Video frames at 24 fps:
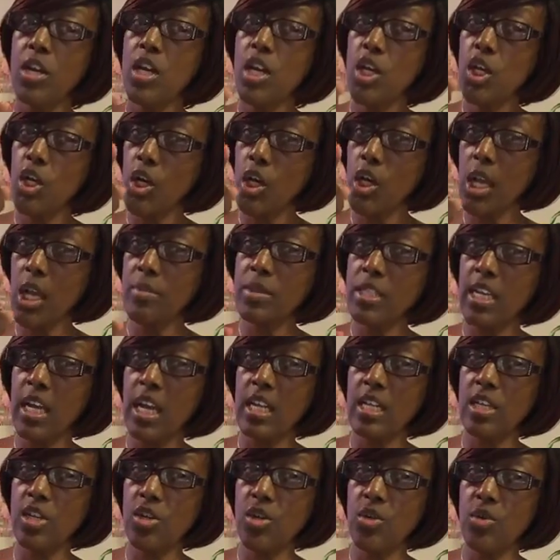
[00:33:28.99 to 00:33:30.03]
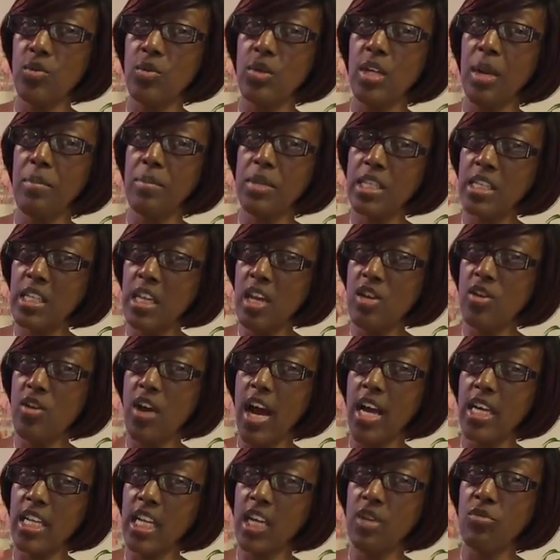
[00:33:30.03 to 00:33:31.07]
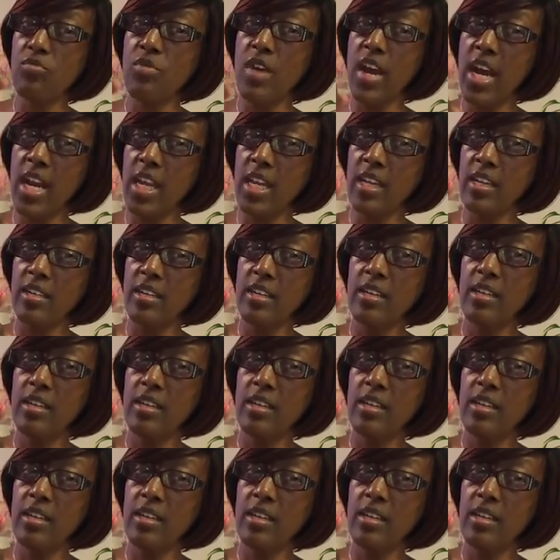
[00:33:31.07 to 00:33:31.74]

Girl, I'm telling you. Let me tell you how to get ready.